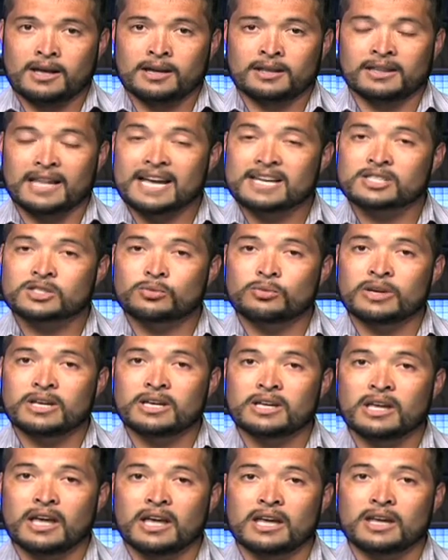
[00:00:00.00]
Last
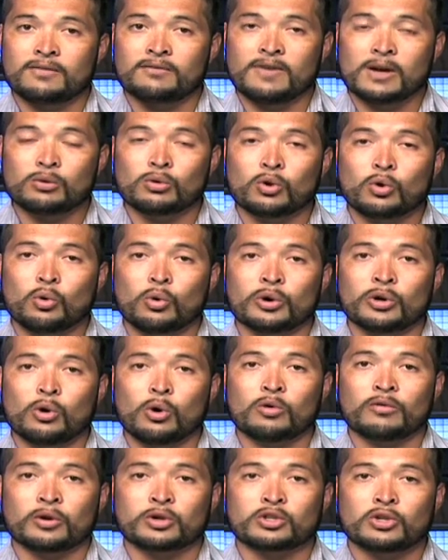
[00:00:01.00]
week, a federal court
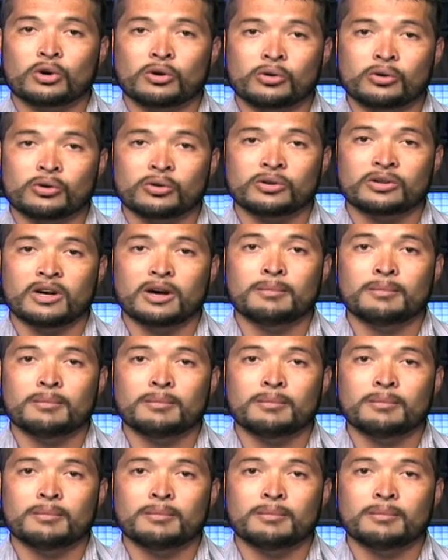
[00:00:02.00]
overturned